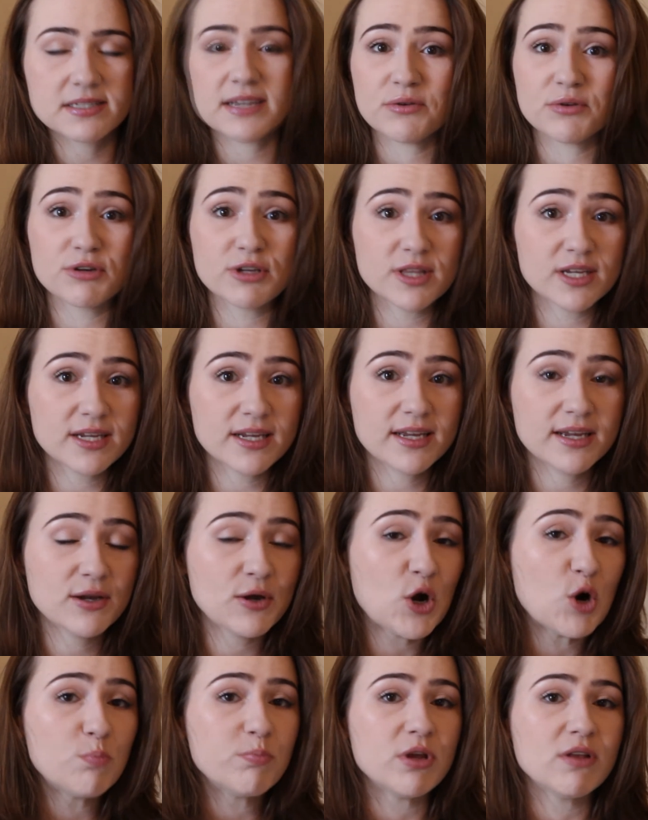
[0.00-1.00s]
I really
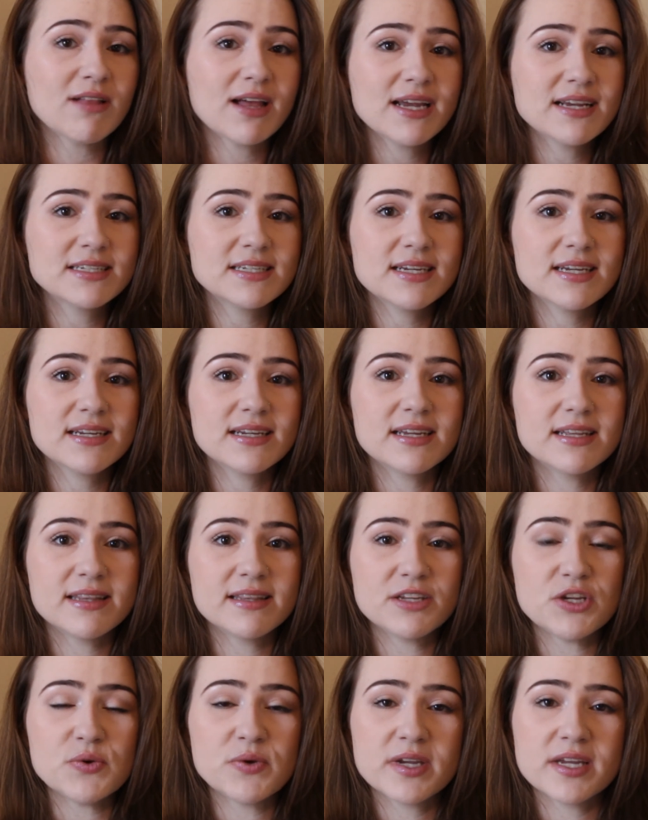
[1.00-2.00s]
hope you liked it
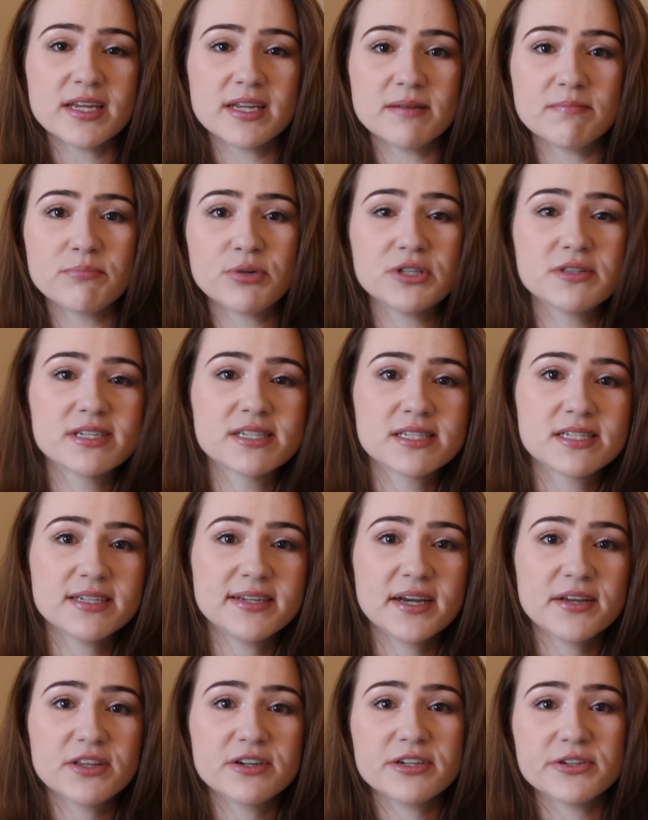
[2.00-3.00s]
and you can put this
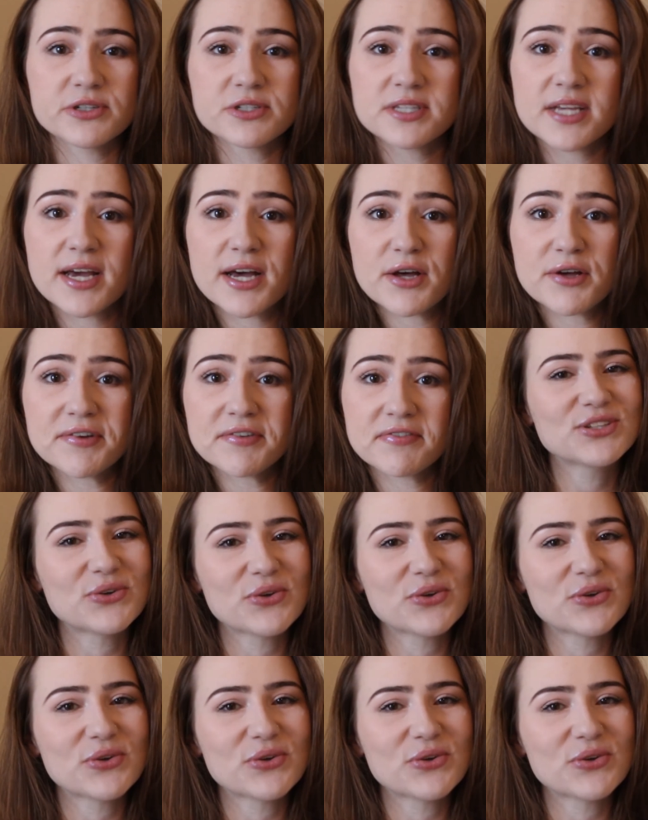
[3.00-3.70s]
together yourself.